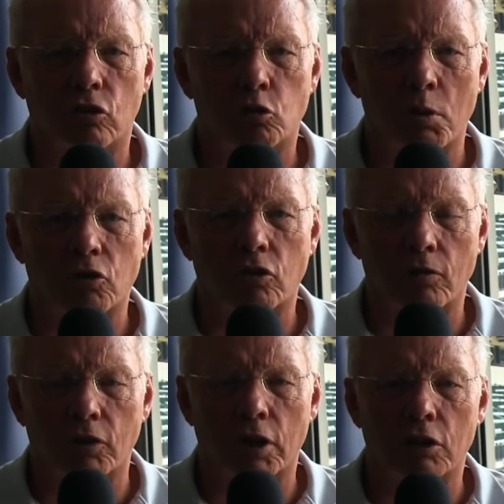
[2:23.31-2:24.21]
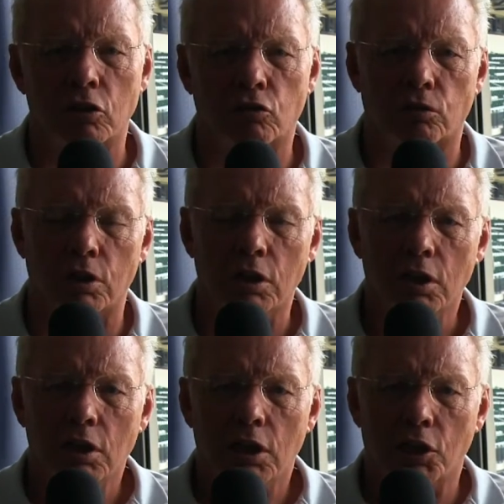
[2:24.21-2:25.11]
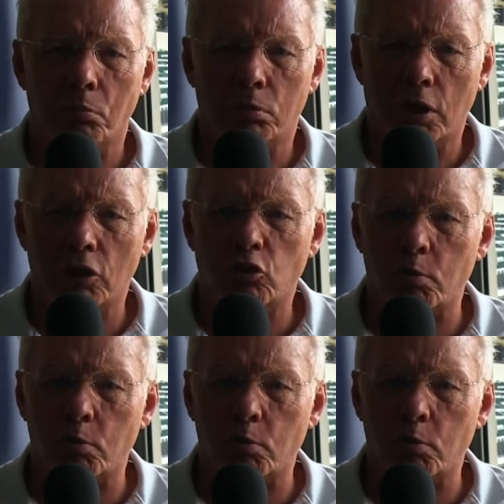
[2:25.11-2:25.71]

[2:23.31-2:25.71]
especially if you like history and a broad